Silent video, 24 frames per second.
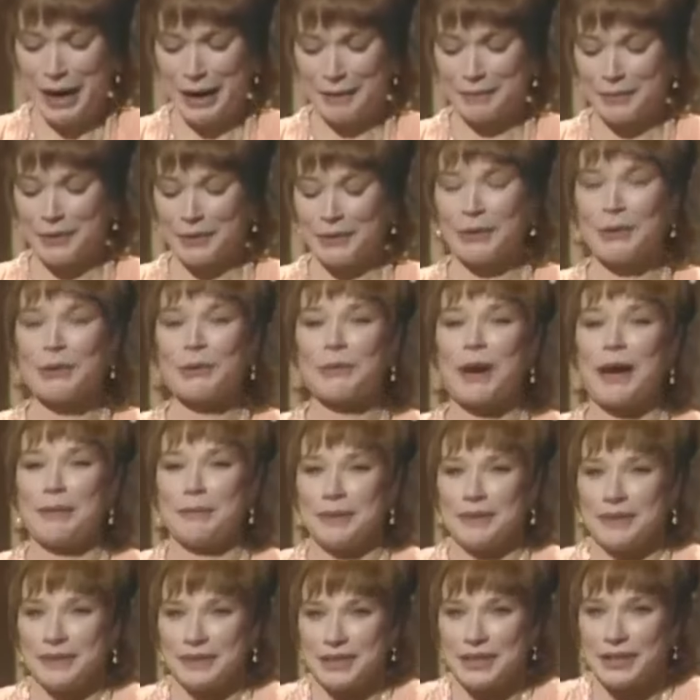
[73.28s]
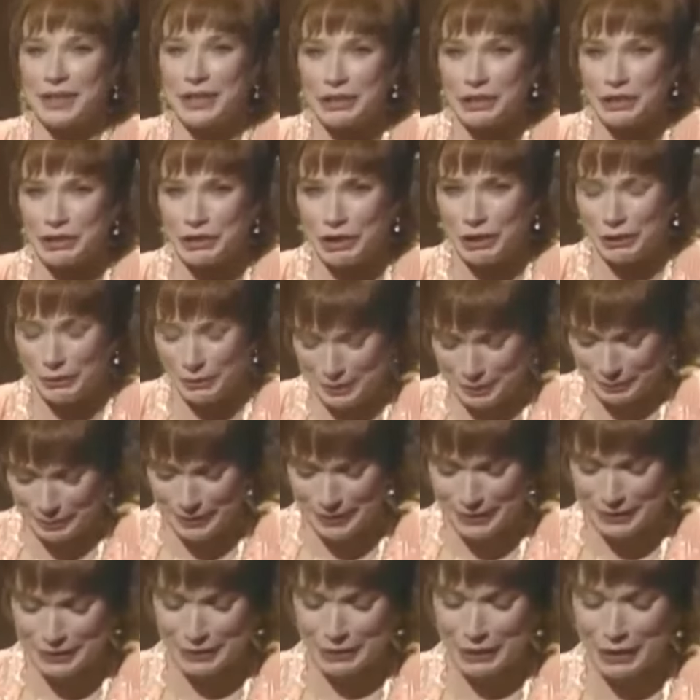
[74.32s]
I'm gonna cry because this show has been
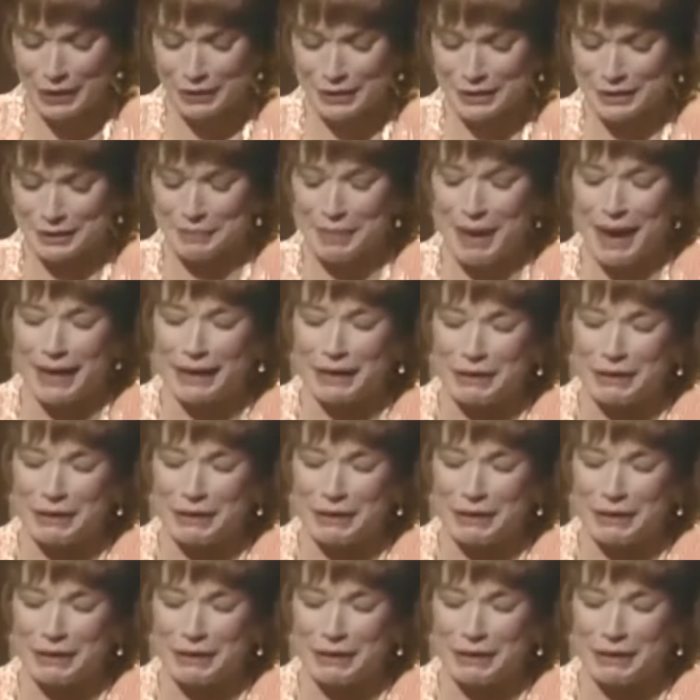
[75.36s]
as long as my